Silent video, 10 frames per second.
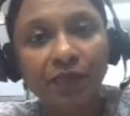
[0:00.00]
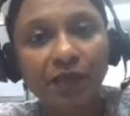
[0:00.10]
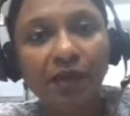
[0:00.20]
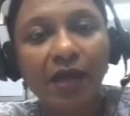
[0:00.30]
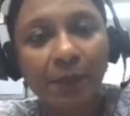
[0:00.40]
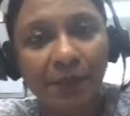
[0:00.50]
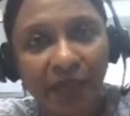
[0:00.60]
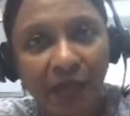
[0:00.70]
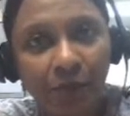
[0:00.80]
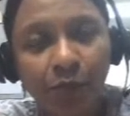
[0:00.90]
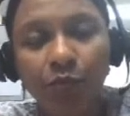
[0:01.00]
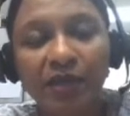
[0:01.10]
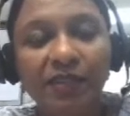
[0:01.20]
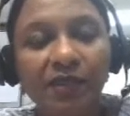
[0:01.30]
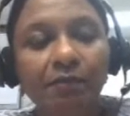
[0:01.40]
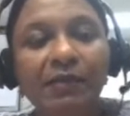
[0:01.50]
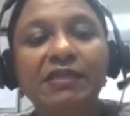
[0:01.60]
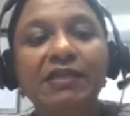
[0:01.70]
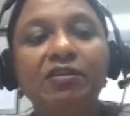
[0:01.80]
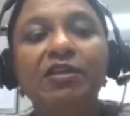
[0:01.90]
coming up with the
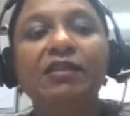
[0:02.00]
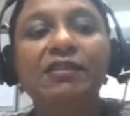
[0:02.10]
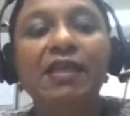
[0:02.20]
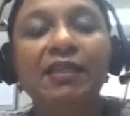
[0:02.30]
materials